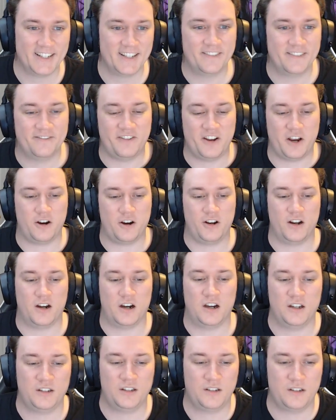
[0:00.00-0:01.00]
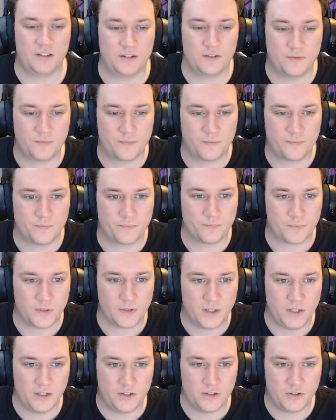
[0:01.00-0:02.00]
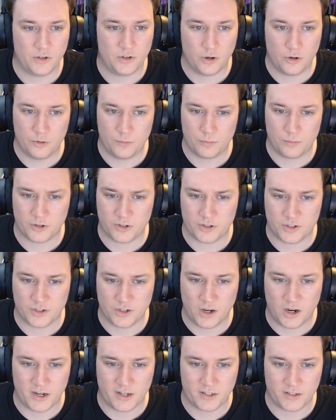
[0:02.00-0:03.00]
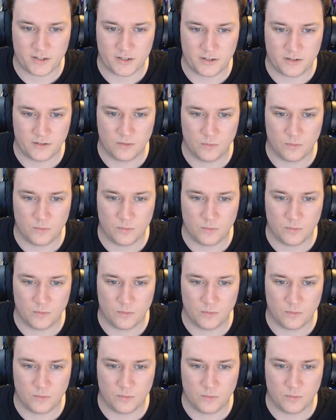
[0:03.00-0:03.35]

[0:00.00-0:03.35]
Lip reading: Very nice. He's so precise.